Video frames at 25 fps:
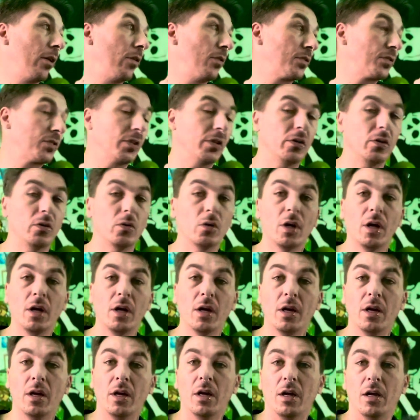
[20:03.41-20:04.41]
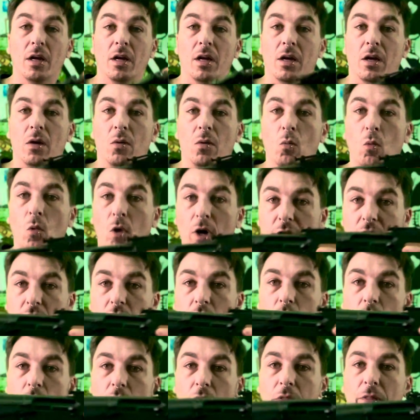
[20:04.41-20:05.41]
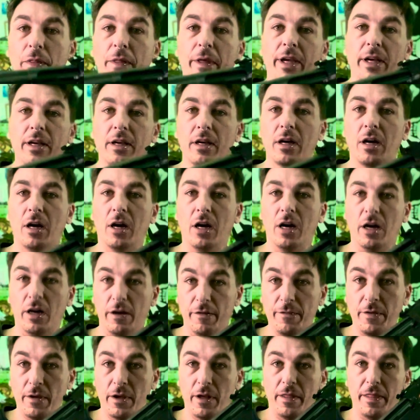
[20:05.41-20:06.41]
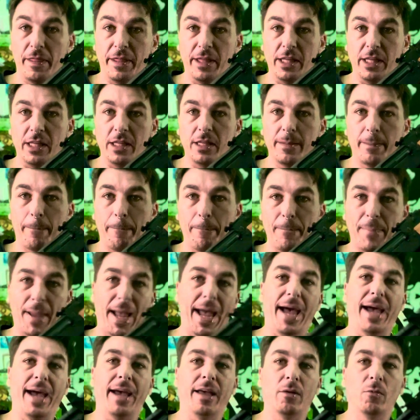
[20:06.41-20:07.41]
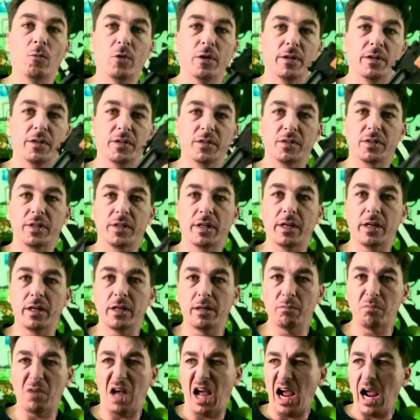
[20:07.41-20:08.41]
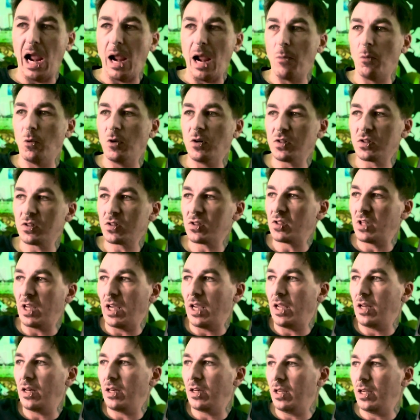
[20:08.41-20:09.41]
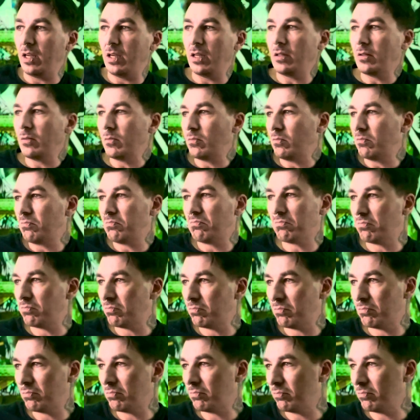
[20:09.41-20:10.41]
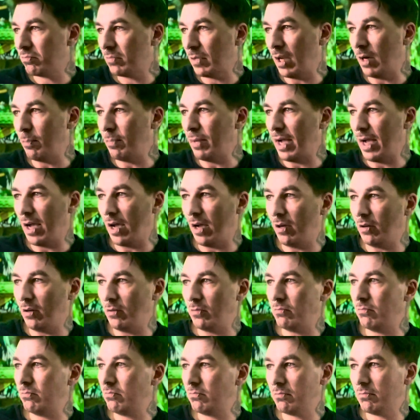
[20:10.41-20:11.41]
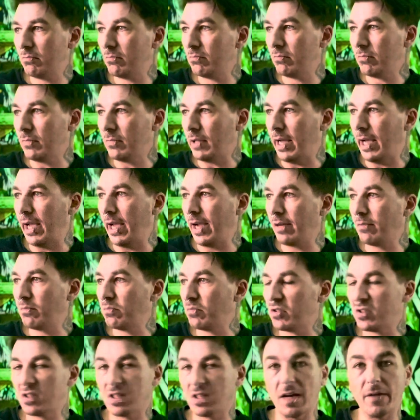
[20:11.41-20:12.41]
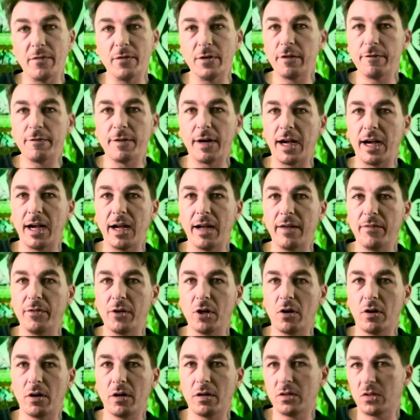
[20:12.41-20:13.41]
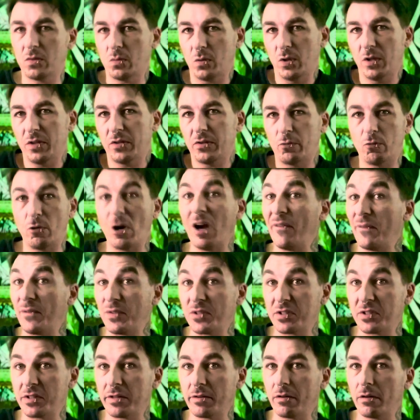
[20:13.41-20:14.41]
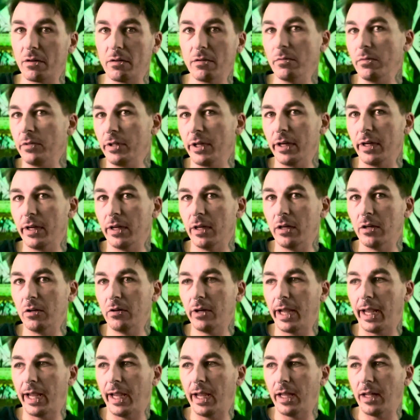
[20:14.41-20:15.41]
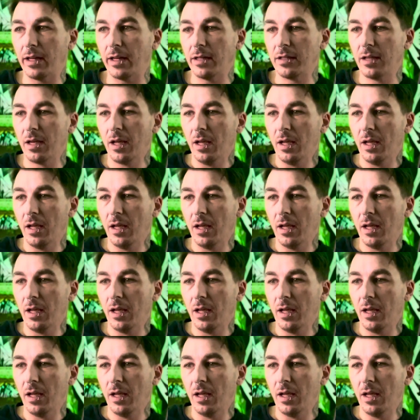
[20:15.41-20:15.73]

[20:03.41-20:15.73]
So one cool thing off the bat was I was standing at about like 75 yards with a rough zero, you know, and